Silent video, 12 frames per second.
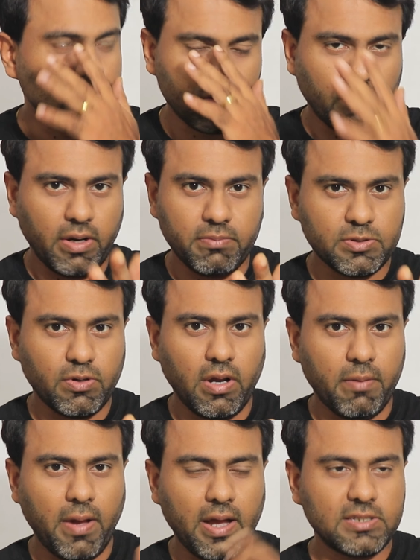sorry,
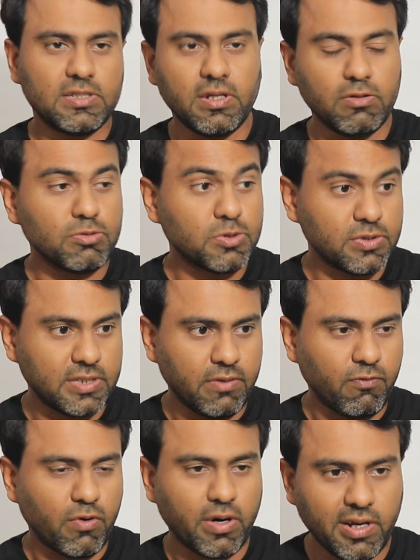I'm actually used to say
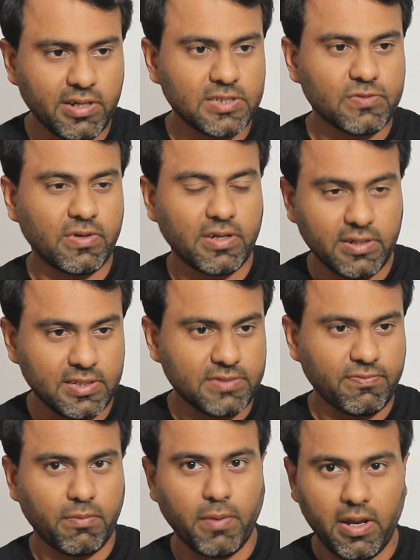working days
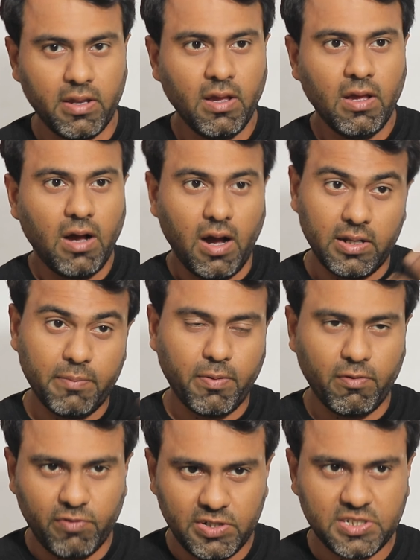for my other
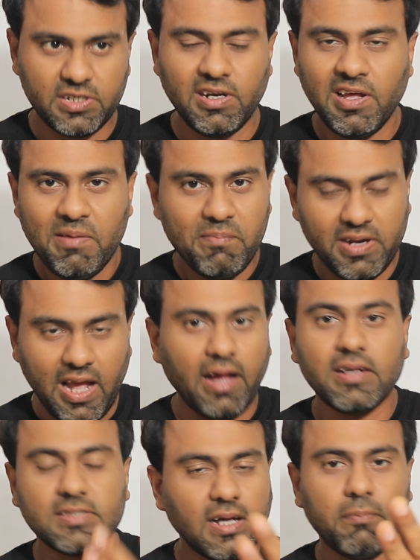profession, but yeah,
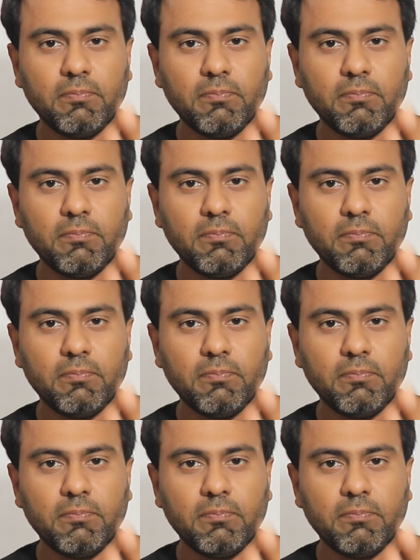it's